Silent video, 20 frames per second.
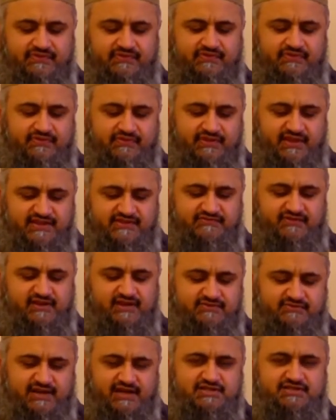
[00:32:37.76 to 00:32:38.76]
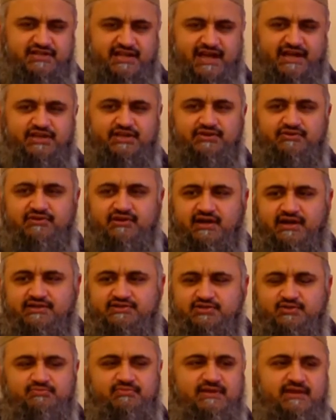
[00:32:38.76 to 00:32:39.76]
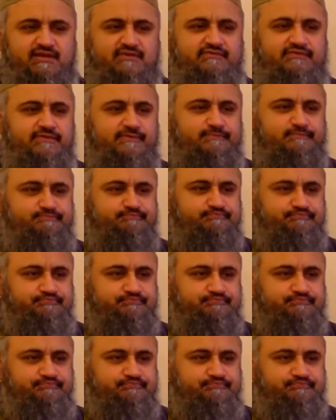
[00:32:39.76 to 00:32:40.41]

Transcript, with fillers: These figures are actually accurate. I do believe them.